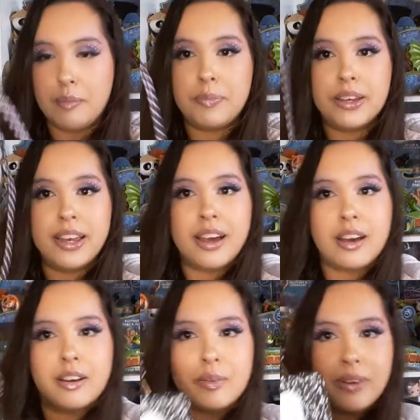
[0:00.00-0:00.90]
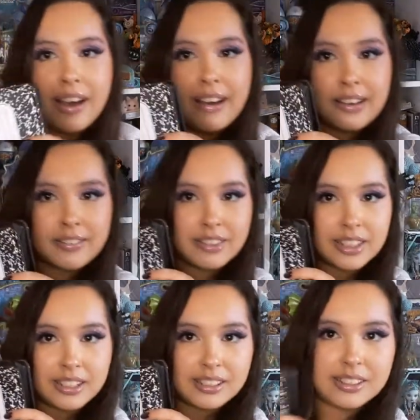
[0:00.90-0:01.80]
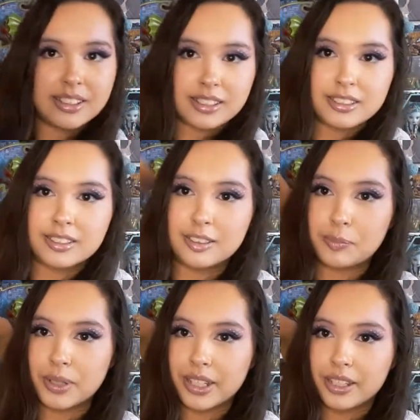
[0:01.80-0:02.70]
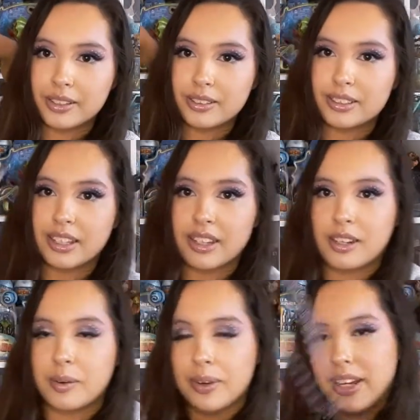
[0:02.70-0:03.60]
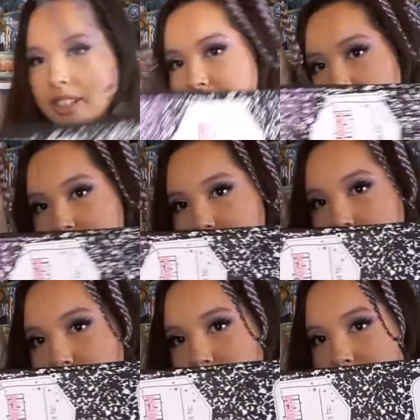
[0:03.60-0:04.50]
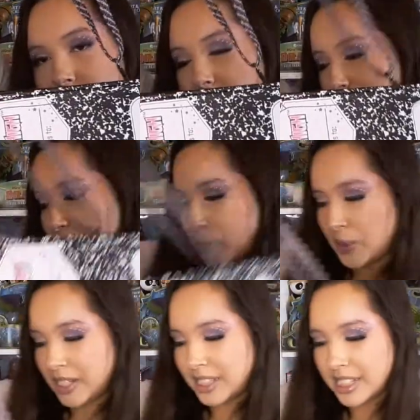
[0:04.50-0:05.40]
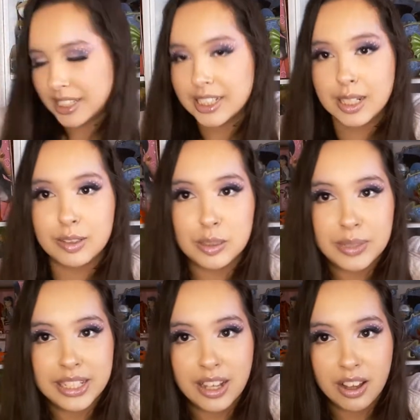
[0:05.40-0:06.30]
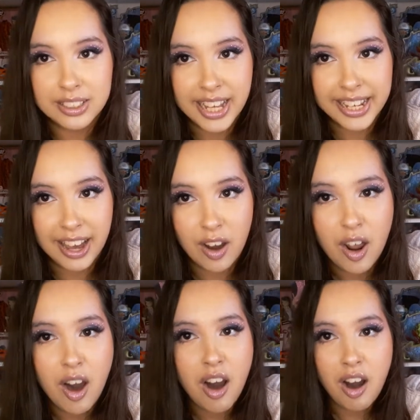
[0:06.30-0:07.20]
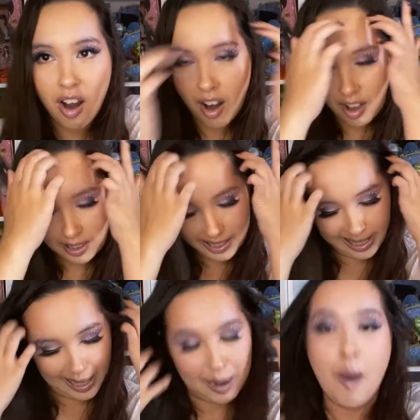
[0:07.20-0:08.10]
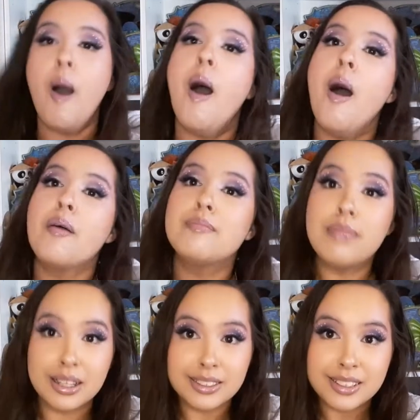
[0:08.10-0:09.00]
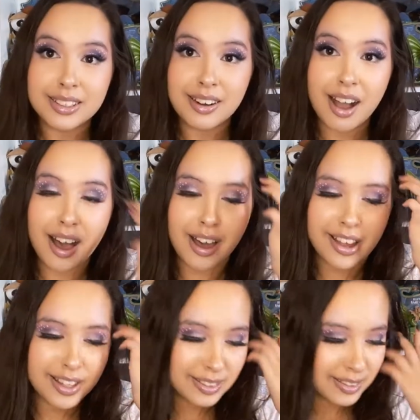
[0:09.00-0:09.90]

But yeah, we have this, and it's super cute, so I cannot wait to wear this during spooky season. I'm just gonna be decked out all in Monster High,